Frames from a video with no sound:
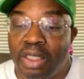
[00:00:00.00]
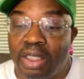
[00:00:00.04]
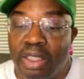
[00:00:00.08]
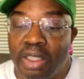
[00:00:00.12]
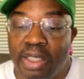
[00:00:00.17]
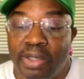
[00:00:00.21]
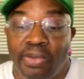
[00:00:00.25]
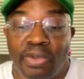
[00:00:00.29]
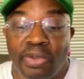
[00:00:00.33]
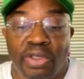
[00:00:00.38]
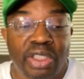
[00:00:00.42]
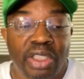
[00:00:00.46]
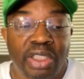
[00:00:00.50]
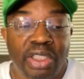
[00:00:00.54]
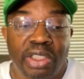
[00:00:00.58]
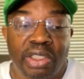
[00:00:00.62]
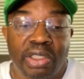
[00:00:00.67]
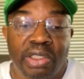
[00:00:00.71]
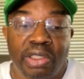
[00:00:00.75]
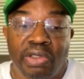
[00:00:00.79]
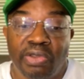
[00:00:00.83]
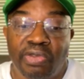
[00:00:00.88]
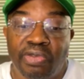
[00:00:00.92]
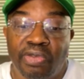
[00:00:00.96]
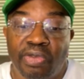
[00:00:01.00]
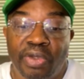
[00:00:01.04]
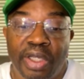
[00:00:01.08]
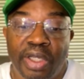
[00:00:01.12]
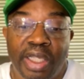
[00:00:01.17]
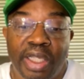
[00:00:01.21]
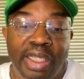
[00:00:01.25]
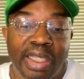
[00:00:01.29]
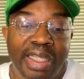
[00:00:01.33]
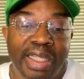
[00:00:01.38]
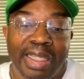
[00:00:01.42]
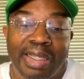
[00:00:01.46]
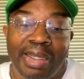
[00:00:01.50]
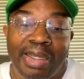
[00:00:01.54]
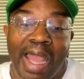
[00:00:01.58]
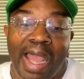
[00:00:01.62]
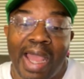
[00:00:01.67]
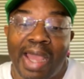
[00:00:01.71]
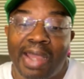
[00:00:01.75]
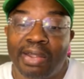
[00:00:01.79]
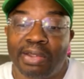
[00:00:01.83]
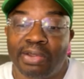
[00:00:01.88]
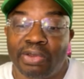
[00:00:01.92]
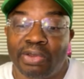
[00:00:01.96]
He was such a good friend. He and
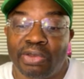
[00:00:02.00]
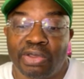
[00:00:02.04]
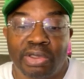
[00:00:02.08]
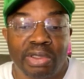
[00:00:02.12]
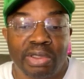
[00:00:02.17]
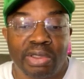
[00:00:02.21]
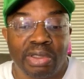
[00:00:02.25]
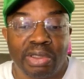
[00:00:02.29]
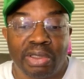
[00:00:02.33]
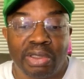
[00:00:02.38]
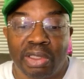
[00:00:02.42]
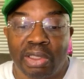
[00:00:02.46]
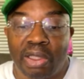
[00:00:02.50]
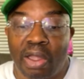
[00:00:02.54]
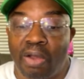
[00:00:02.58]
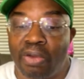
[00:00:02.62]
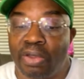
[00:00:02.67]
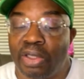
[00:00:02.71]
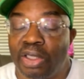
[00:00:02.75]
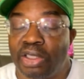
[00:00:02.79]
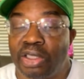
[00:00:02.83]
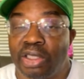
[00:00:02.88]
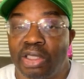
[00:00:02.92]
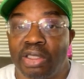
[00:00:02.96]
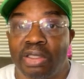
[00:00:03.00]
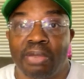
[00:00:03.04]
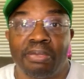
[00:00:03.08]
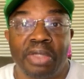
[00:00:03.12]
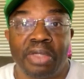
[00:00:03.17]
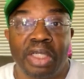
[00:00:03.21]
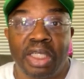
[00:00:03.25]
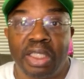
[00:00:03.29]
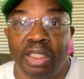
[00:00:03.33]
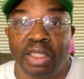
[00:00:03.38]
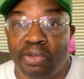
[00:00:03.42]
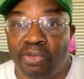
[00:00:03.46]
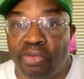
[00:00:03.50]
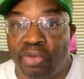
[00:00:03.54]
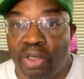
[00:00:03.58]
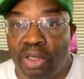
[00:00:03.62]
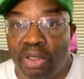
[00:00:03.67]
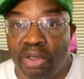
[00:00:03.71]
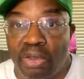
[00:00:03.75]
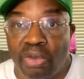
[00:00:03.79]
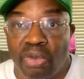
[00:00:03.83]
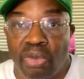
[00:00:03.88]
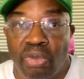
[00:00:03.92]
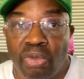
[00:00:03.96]
I used to loan each other money if we
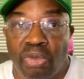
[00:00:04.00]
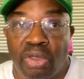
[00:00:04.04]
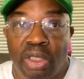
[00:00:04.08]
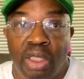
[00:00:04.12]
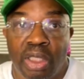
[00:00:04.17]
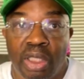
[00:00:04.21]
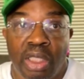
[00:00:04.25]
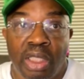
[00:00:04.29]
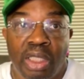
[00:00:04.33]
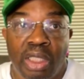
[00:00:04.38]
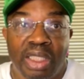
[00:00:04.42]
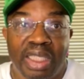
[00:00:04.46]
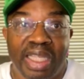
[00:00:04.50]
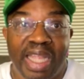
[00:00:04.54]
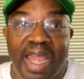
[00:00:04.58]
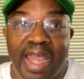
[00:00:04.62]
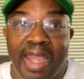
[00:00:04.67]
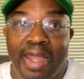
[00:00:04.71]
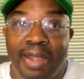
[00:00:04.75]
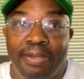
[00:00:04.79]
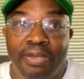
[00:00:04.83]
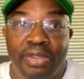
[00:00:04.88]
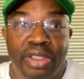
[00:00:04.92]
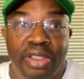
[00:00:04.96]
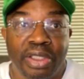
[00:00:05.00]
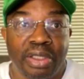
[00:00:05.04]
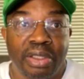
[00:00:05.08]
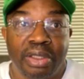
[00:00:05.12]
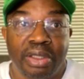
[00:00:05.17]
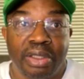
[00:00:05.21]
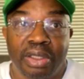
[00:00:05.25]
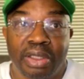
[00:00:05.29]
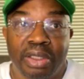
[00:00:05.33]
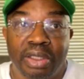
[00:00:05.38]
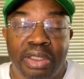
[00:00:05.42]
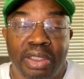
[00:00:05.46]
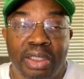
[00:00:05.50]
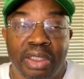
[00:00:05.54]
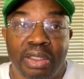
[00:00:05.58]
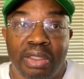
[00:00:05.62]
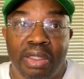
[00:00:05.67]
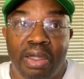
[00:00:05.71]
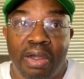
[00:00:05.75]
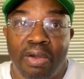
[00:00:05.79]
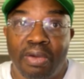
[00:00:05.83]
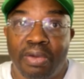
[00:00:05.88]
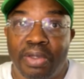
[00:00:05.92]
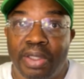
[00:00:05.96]
lose games in the
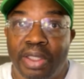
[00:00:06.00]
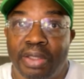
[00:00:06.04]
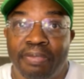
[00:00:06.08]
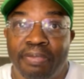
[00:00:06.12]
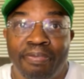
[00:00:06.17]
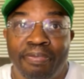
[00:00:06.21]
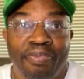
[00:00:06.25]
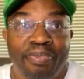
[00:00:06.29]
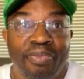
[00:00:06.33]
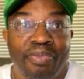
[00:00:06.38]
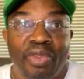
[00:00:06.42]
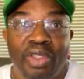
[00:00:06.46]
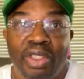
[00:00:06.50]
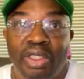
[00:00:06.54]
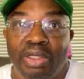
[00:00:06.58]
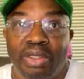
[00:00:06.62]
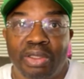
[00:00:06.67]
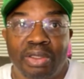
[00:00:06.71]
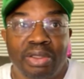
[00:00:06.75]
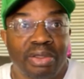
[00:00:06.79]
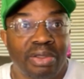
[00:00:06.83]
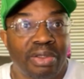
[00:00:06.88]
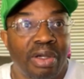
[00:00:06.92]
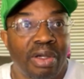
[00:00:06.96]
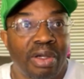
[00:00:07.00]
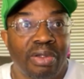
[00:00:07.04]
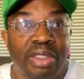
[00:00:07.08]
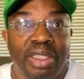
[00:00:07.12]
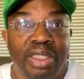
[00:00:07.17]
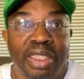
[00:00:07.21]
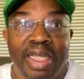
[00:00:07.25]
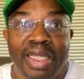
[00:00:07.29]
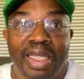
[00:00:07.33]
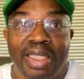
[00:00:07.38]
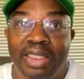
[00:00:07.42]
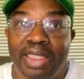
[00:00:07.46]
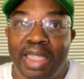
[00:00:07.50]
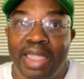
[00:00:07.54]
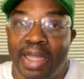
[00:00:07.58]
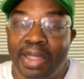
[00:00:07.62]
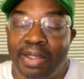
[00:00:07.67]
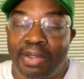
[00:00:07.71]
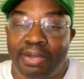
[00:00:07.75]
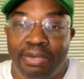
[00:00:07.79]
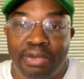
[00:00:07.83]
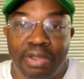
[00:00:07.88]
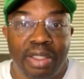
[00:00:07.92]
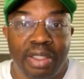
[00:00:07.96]
casino, and the next
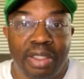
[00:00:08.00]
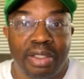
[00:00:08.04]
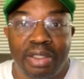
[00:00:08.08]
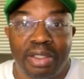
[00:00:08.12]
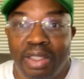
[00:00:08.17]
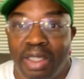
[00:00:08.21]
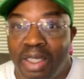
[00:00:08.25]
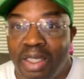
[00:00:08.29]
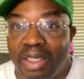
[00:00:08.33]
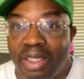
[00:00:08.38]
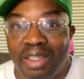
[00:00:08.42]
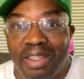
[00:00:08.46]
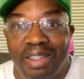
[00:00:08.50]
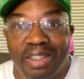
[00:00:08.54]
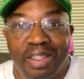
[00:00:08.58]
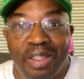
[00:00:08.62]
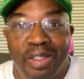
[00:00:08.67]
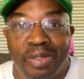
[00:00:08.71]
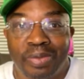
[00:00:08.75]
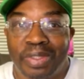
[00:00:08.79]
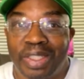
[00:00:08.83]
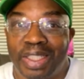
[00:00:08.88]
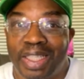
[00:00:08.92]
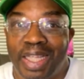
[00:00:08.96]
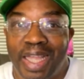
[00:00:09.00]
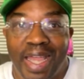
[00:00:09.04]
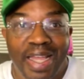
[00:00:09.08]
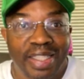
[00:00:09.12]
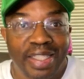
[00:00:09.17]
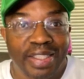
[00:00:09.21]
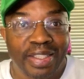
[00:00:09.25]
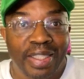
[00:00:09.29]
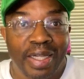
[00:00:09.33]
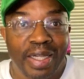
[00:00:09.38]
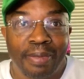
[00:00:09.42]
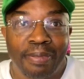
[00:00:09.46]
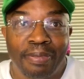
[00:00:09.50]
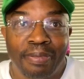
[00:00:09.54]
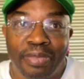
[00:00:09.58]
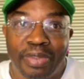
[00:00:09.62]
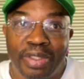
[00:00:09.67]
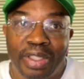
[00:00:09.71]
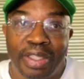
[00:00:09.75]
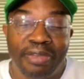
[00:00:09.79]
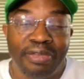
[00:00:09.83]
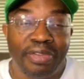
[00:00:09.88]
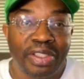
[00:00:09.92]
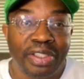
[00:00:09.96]
day, here comes the cash app,
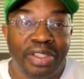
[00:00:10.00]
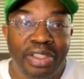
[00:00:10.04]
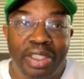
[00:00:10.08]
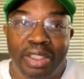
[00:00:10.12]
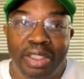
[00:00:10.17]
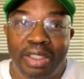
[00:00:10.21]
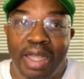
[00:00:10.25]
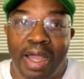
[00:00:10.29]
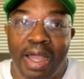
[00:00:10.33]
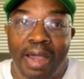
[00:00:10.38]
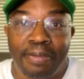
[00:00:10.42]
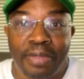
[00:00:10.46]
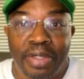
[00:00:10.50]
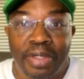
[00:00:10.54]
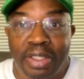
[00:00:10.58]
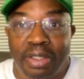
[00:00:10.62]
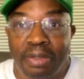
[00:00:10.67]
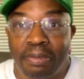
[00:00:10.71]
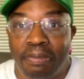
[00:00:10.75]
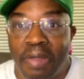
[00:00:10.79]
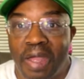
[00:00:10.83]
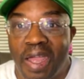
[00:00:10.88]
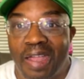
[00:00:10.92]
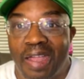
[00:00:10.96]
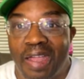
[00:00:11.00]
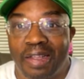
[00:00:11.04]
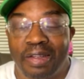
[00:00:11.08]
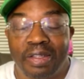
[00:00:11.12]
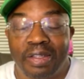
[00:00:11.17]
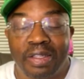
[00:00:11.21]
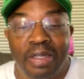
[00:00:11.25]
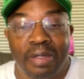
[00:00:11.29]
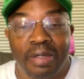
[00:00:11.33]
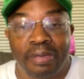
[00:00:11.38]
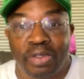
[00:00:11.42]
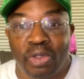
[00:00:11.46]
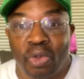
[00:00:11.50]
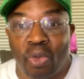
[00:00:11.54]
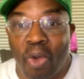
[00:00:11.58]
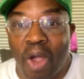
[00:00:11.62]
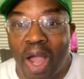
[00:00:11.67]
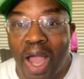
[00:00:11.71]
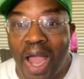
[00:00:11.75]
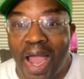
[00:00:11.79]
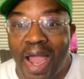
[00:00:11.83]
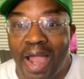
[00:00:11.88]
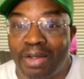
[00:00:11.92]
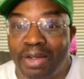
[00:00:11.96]
giving each other our money back. Here comes the
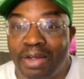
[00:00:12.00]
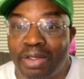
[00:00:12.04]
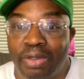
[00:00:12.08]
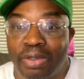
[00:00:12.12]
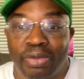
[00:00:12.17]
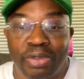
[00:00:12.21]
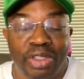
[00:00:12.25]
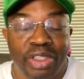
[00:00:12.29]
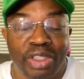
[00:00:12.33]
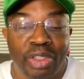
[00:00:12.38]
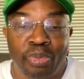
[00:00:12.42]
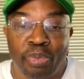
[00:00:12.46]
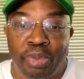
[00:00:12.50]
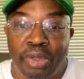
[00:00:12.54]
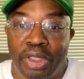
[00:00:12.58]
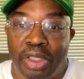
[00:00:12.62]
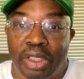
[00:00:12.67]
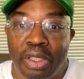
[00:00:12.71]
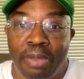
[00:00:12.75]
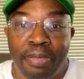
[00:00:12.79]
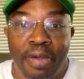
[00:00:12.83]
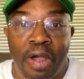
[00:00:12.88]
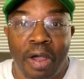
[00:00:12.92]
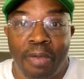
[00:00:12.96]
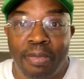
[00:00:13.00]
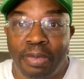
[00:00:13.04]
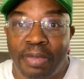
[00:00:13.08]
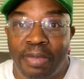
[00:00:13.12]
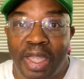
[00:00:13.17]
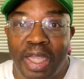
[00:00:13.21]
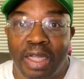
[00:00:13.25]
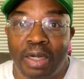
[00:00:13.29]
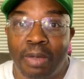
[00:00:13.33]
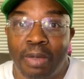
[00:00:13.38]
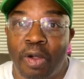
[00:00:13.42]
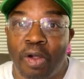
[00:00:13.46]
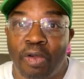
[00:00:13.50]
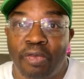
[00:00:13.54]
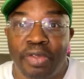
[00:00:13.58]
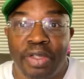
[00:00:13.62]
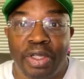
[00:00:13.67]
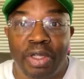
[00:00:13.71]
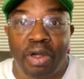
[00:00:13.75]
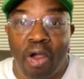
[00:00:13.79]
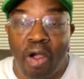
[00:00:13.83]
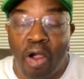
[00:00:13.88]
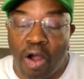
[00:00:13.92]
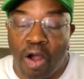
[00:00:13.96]
wire, or just pull up on me, man. I'm over
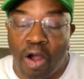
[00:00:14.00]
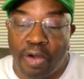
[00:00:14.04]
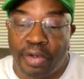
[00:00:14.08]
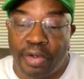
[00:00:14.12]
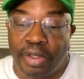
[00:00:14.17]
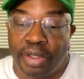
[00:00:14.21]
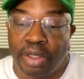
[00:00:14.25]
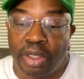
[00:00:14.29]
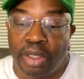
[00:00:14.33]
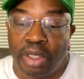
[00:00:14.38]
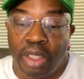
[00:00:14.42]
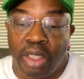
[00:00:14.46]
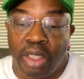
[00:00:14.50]
here at Aria.